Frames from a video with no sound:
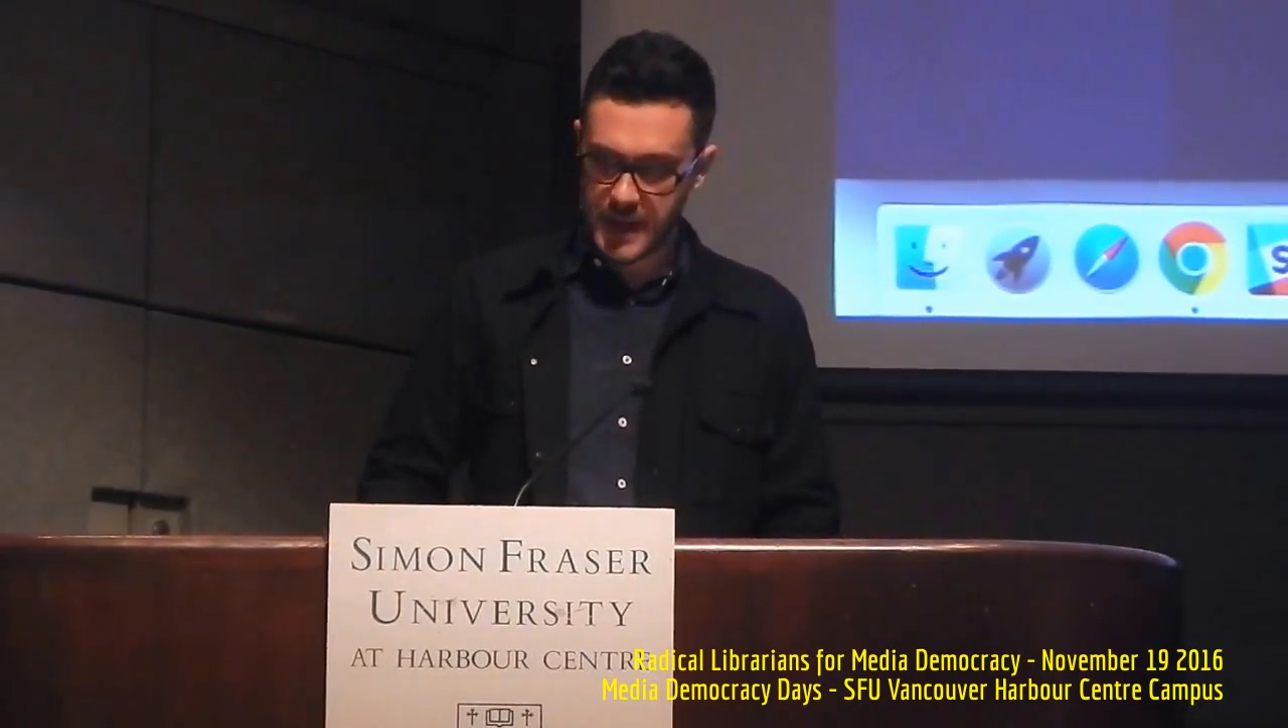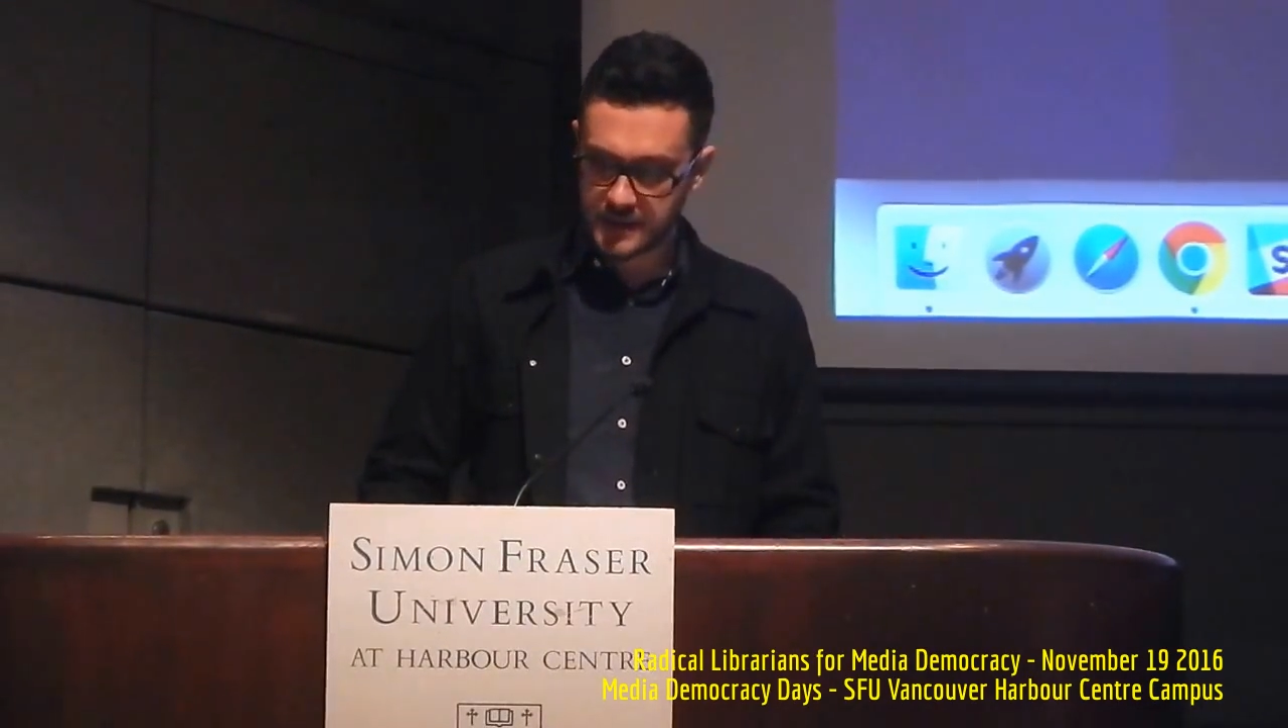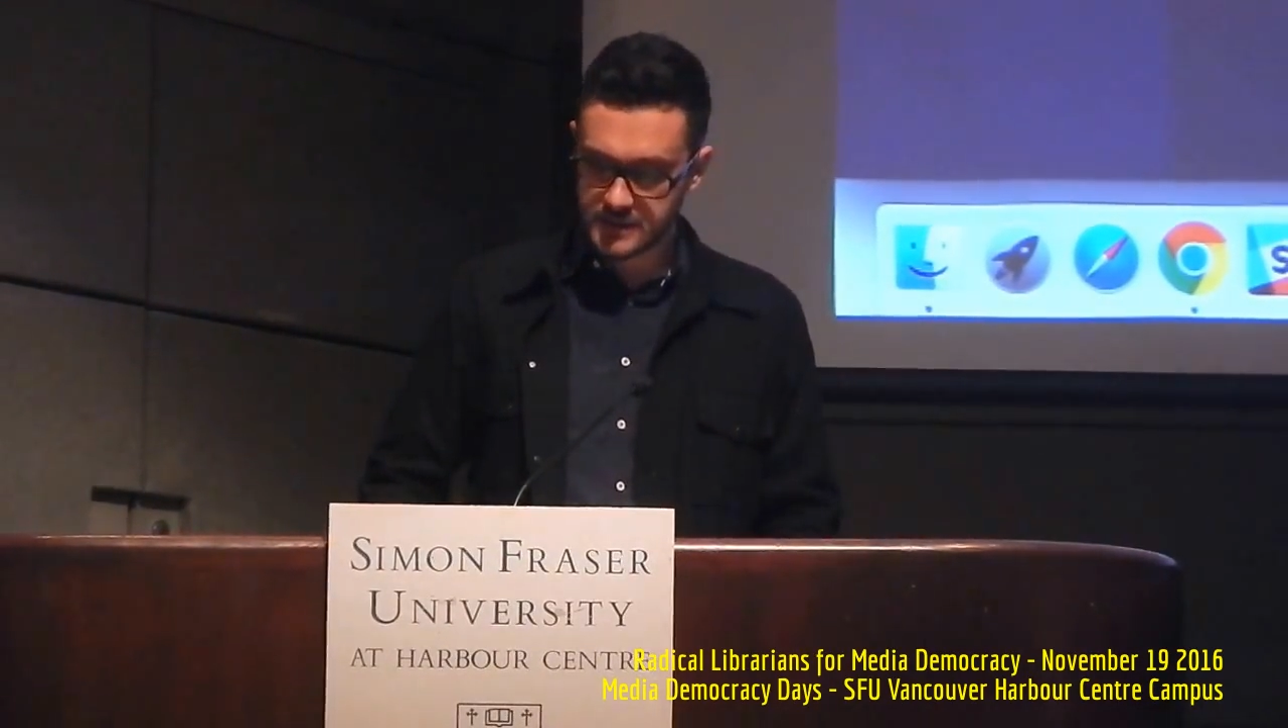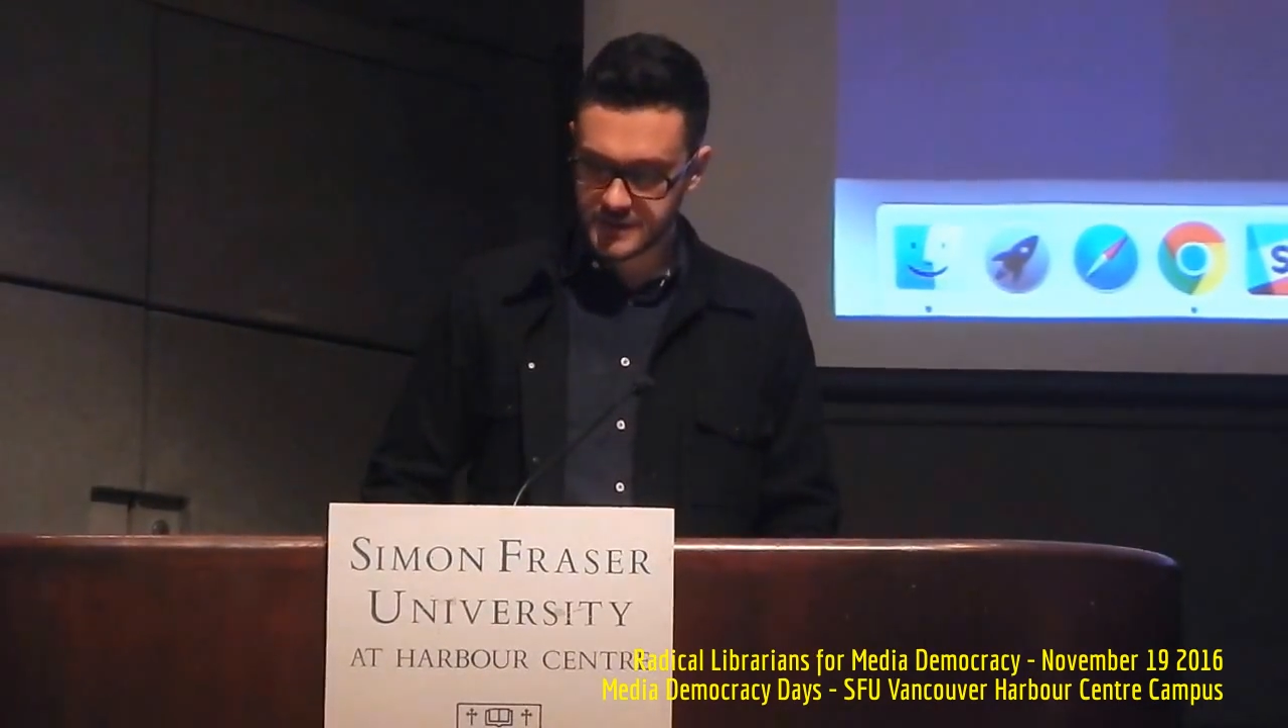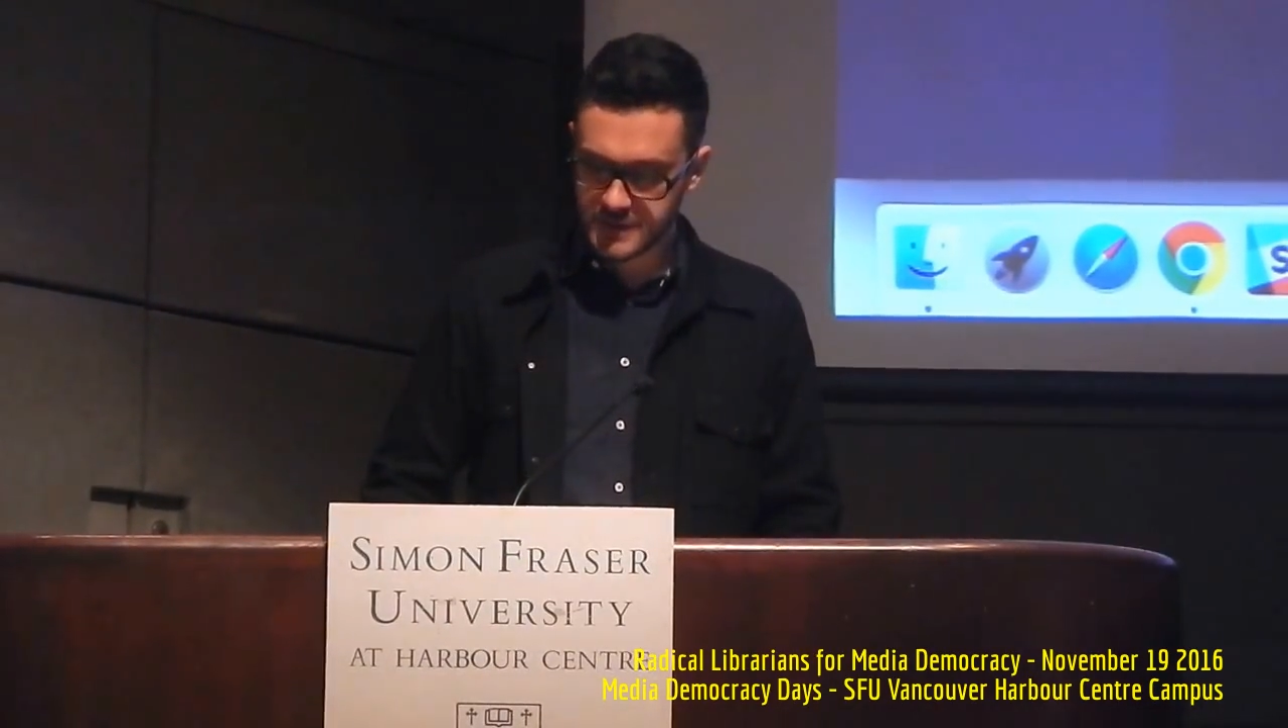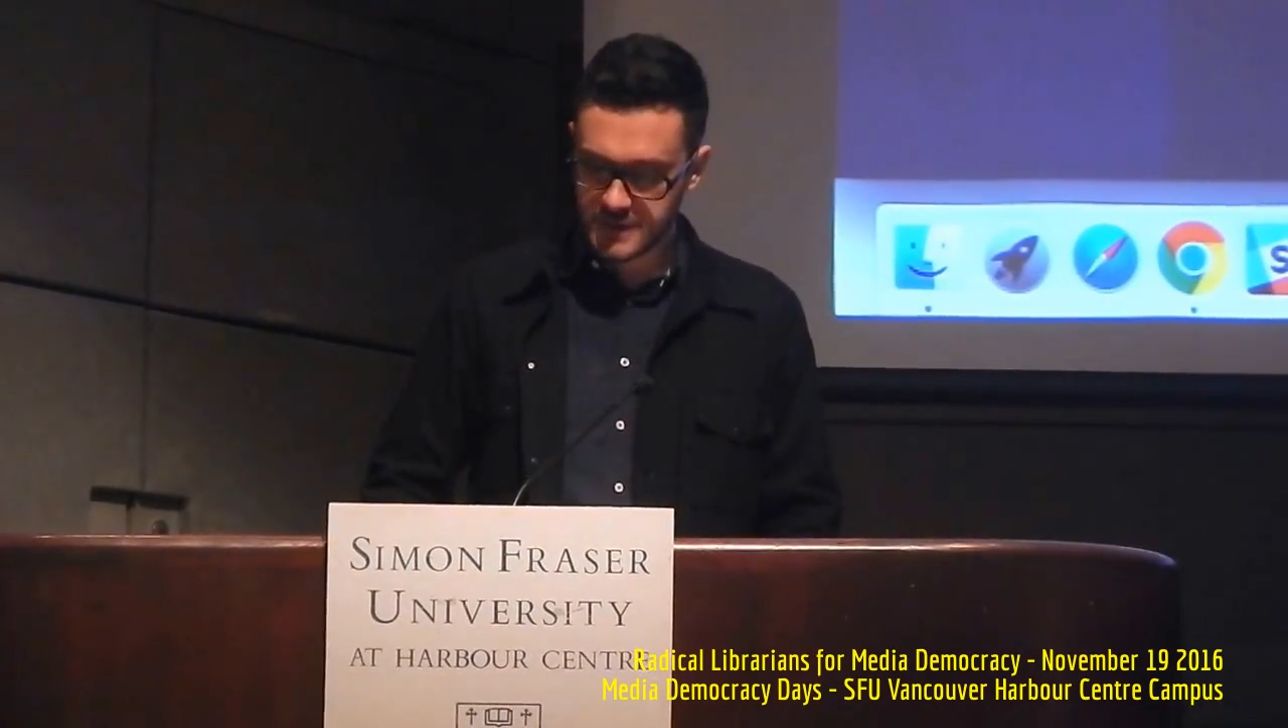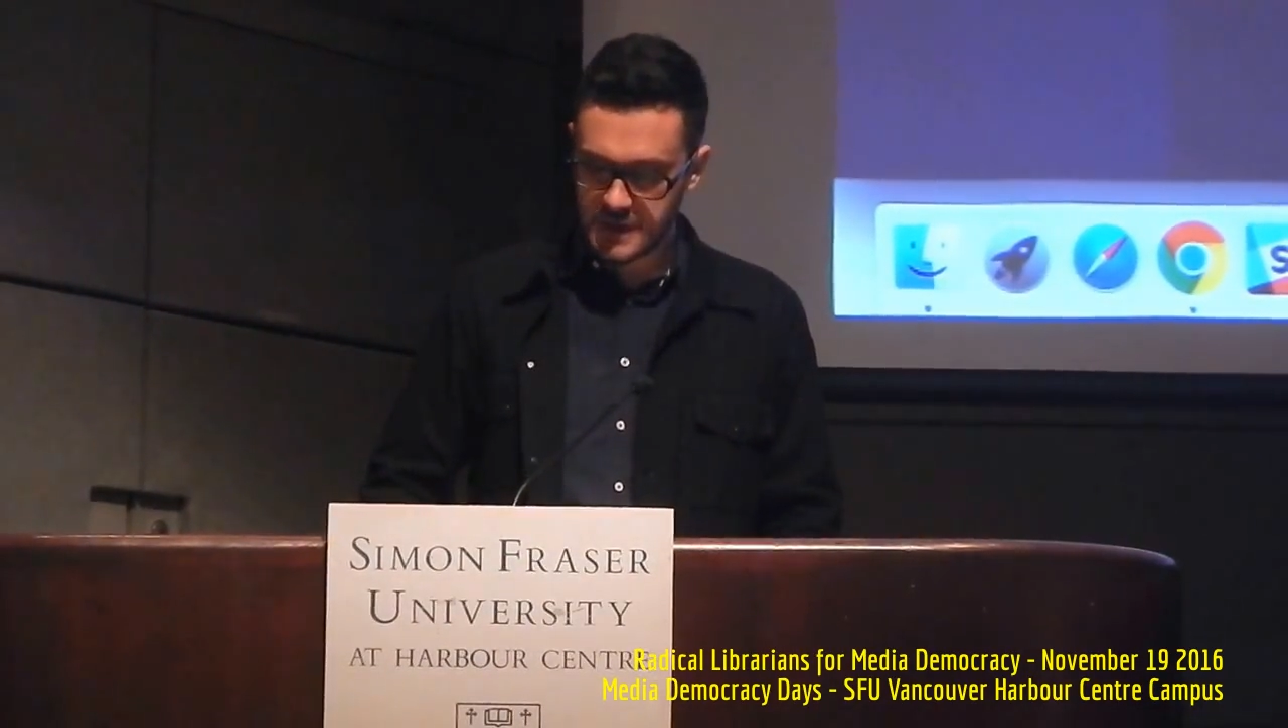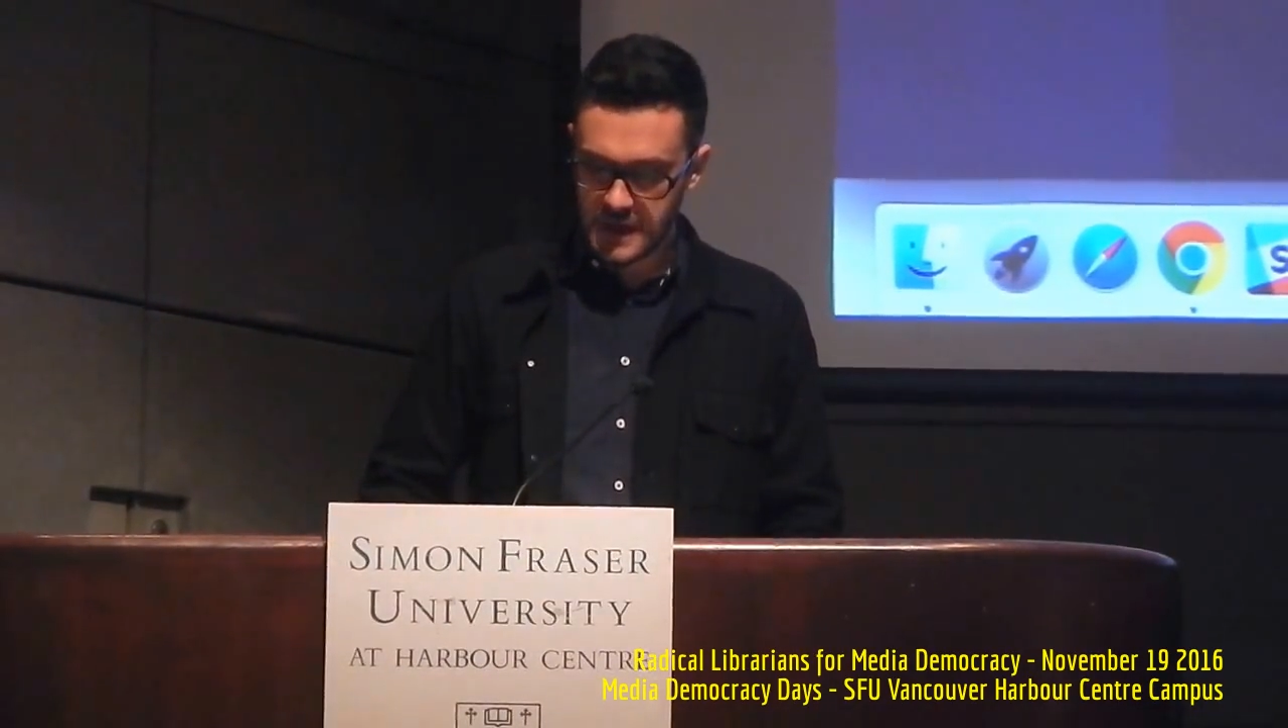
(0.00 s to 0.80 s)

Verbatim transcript: panelists.